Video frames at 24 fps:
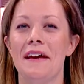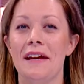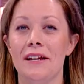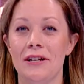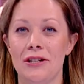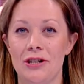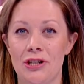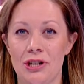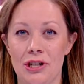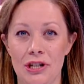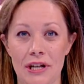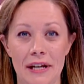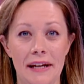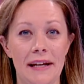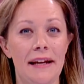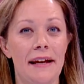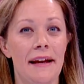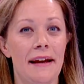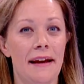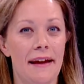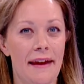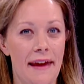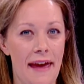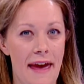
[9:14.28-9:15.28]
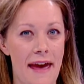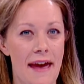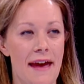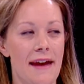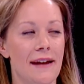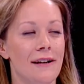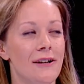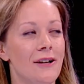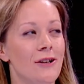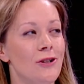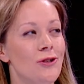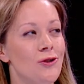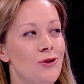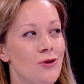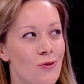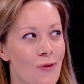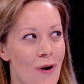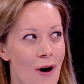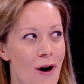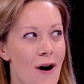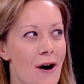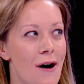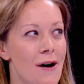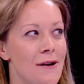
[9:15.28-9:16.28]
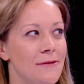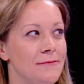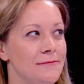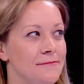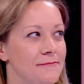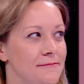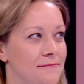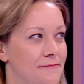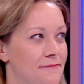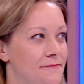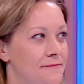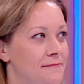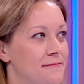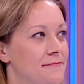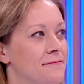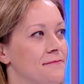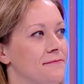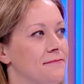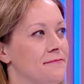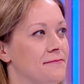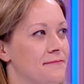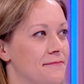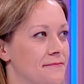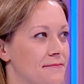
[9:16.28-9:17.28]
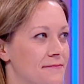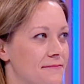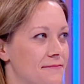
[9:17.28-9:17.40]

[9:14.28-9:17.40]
She can draw. She